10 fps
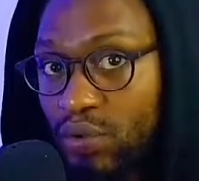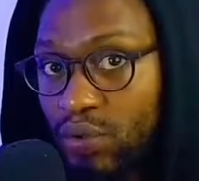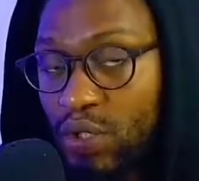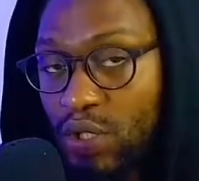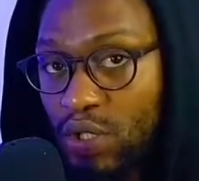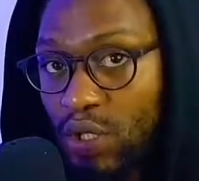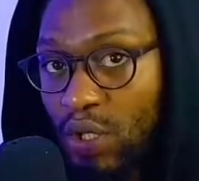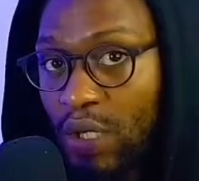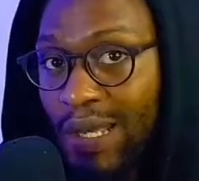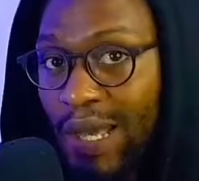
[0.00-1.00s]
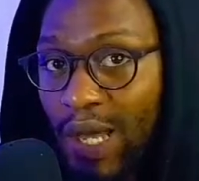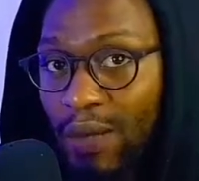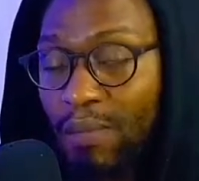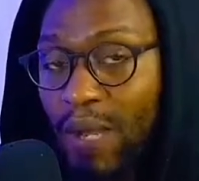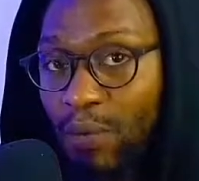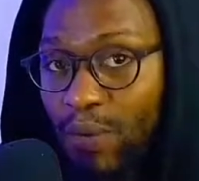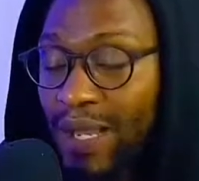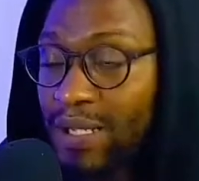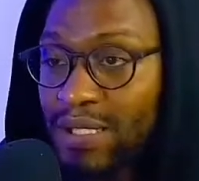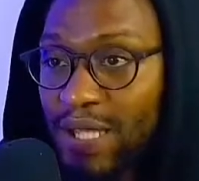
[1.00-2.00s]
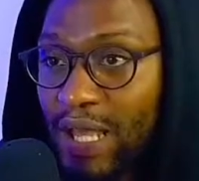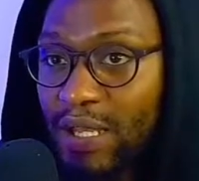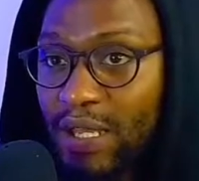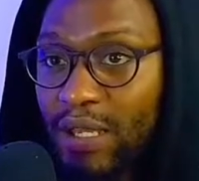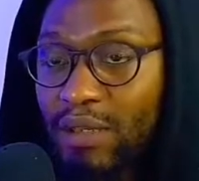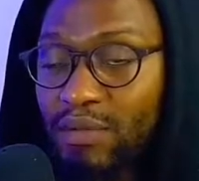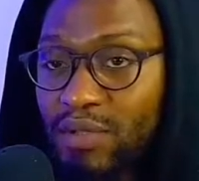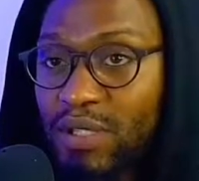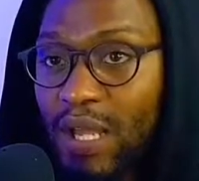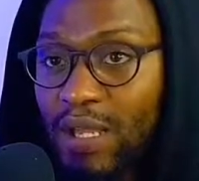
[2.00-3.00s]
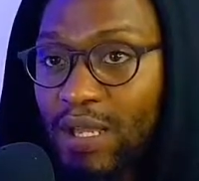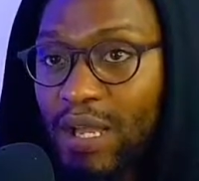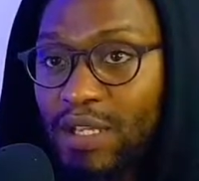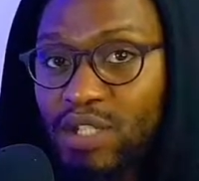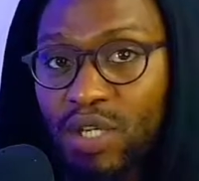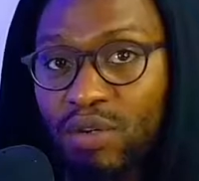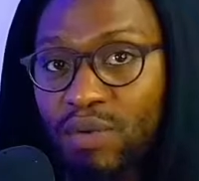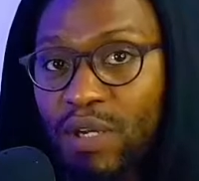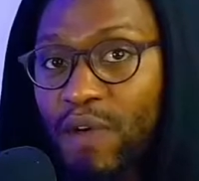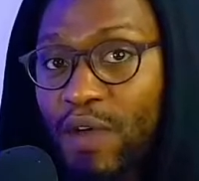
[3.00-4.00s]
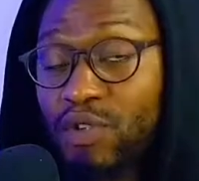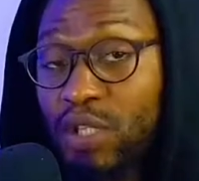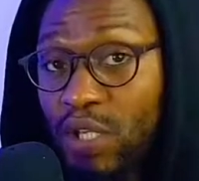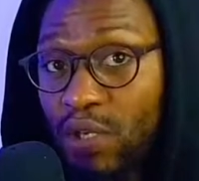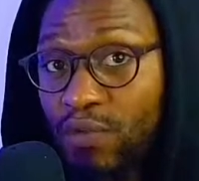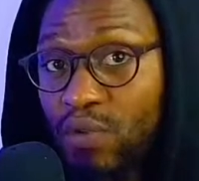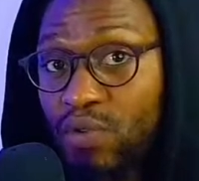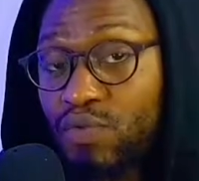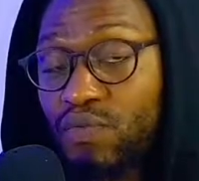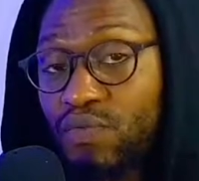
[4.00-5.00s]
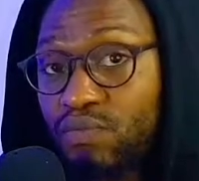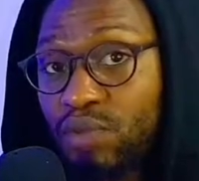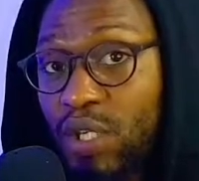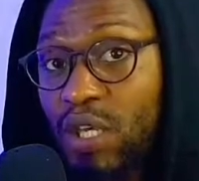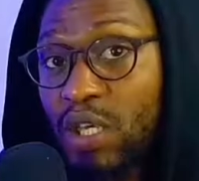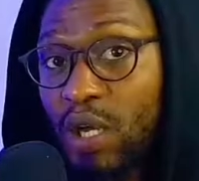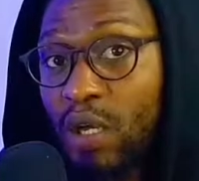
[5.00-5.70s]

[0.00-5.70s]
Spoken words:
TZ. And My Way and Stanley can generate 500k views in a year.